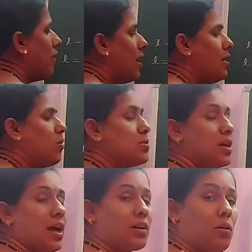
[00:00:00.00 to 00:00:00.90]

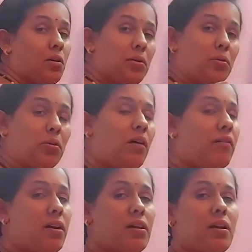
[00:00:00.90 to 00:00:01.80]
values according to
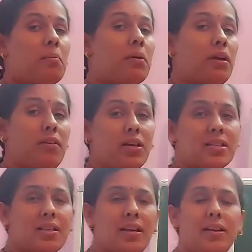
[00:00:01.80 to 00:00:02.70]
our
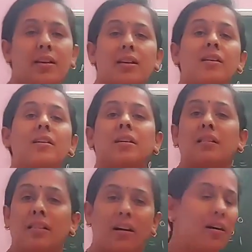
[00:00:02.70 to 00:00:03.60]
previously
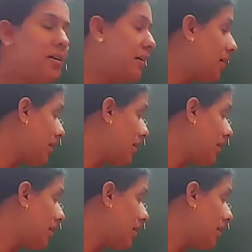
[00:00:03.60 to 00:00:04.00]
learned